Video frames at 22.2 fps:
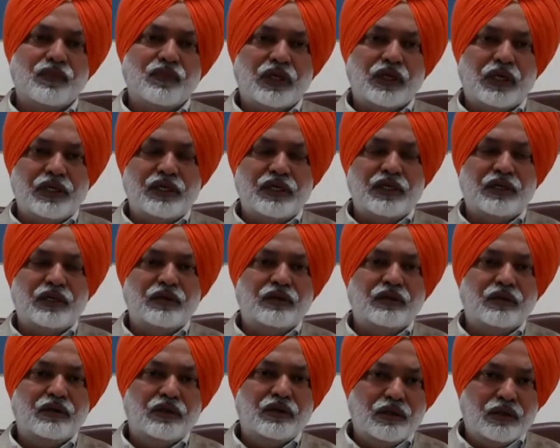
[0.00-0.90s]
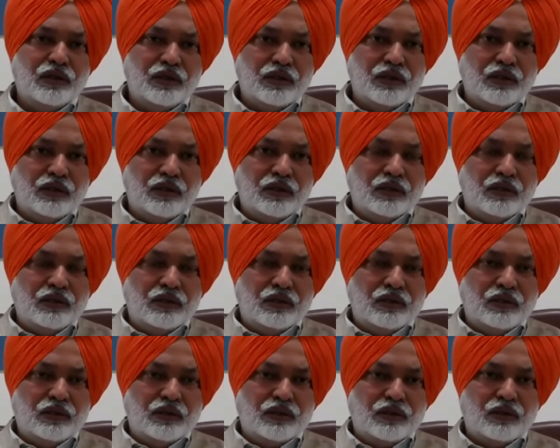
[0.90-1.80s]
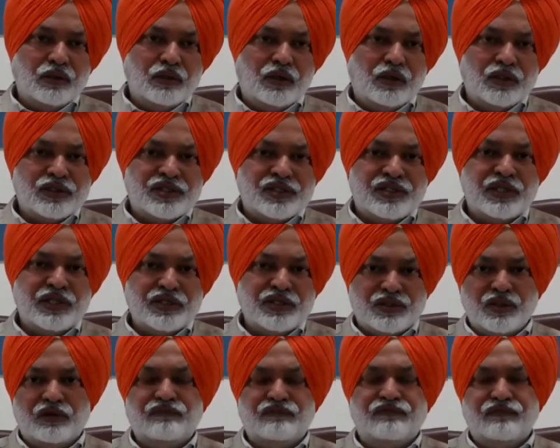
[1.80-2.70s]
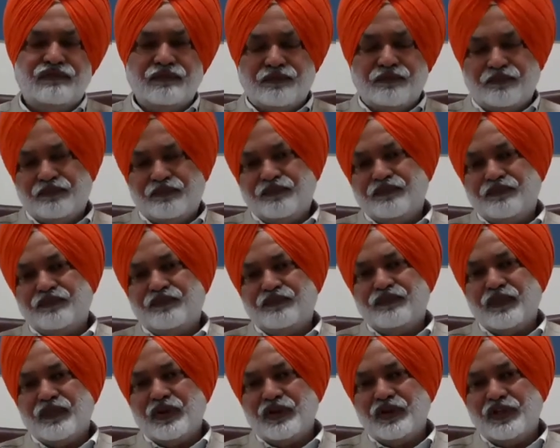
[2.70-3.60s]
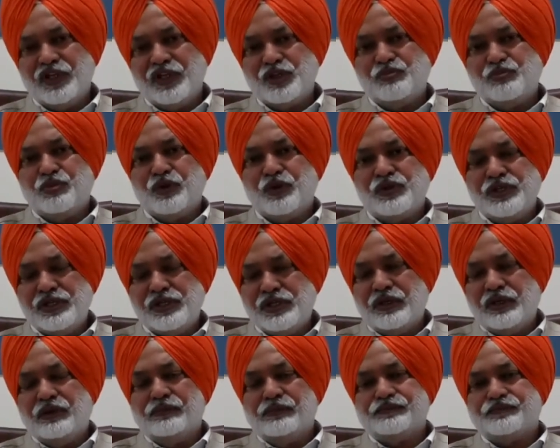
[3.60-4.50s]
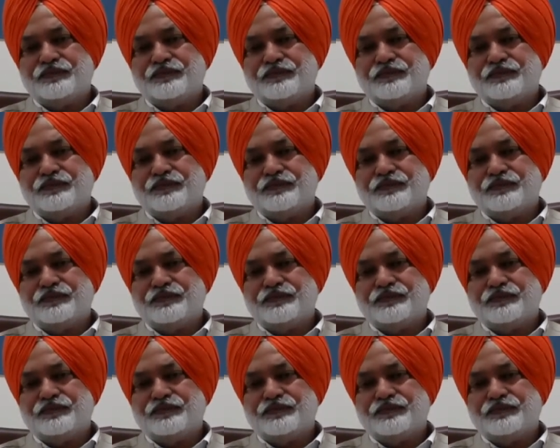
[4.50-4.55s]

under clause 6 of this procedure